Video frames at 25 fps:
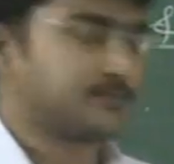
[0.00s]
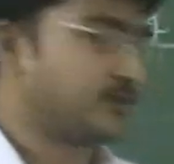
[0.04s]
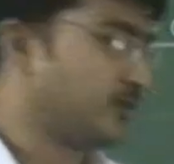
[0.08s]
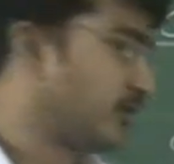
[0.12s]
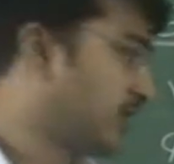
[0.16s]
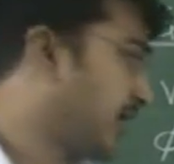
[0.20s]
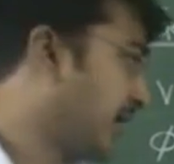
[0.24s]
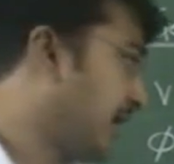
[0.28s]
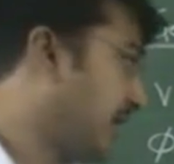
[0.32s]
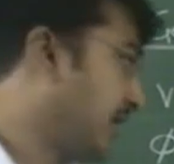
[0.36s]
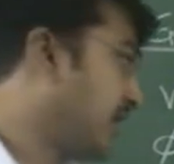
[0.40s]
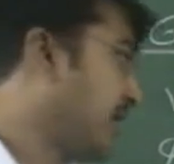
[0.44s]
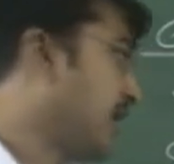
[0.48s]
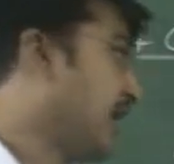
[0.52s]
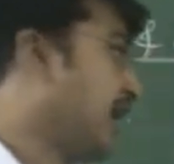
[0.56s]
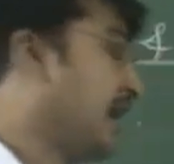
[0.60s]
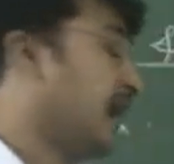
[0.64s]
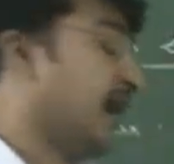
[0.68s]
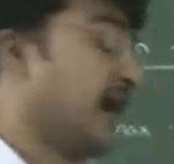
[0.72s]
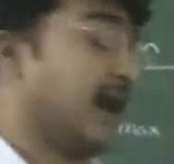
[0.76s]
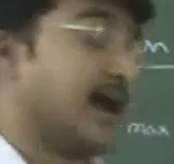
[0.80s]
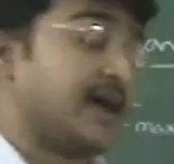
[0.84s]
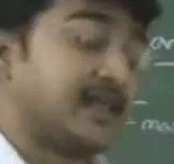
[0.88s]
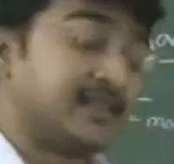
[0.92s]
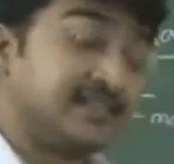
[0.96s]
Okay,
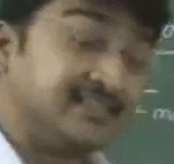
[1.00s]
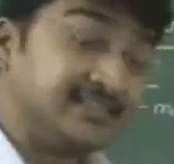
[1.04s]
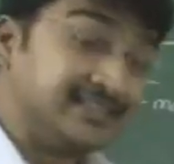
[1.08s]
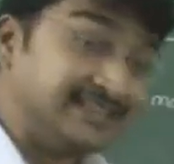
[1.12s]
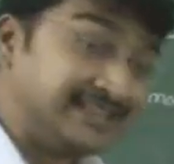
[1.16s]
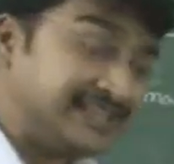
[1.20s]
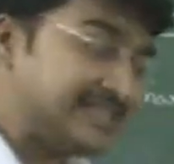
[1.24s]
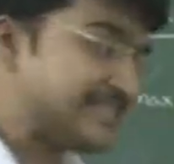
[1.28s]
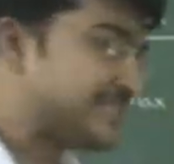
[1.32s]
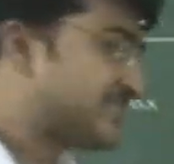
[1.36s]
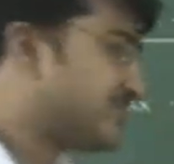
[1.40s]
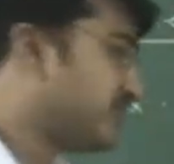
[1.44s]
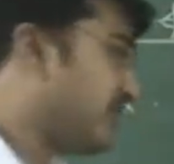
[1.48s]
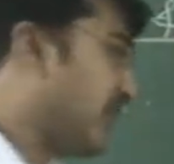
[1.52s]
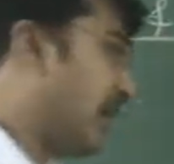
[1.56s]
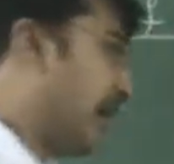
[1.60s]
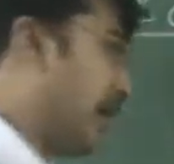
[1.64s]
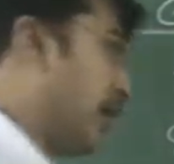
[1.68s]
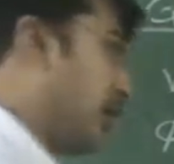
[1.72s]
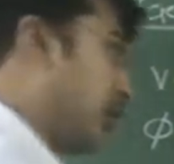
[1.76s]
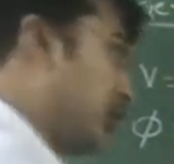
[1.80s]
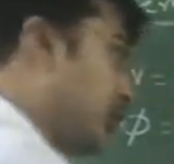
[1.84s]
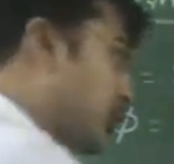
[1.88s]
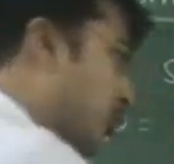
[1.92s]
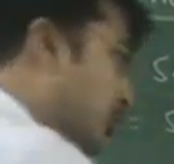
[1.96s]
and this
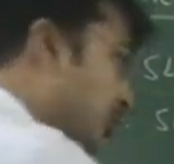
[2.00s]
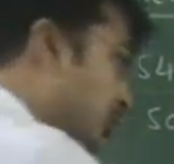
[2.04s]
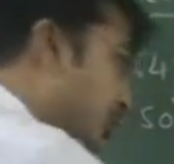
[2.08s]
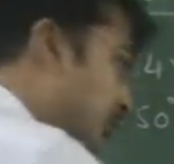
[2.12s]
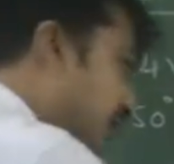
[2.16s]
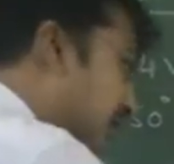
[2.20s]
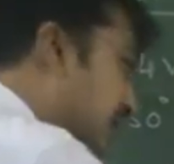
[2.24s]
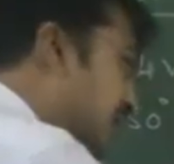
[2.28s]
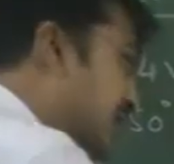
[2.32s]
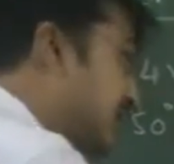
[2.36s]
value,